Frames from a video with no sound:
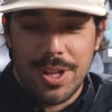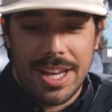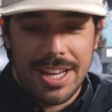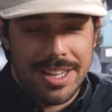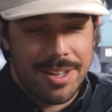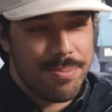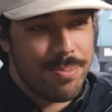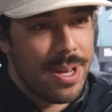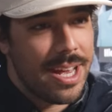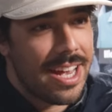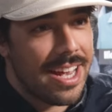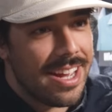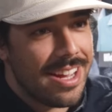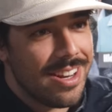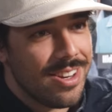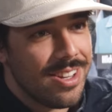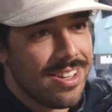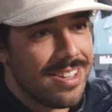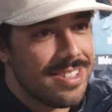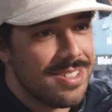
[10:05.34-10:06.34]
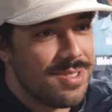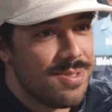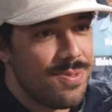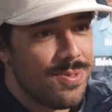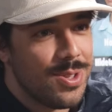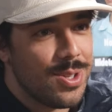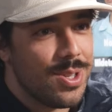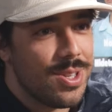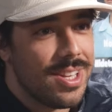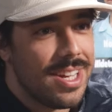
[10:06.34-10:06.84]
like a man. He doesn't
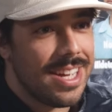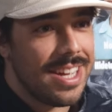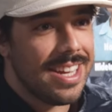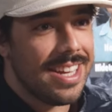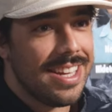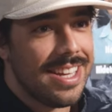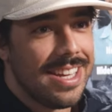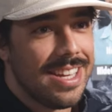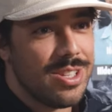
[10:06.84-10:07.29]
feel like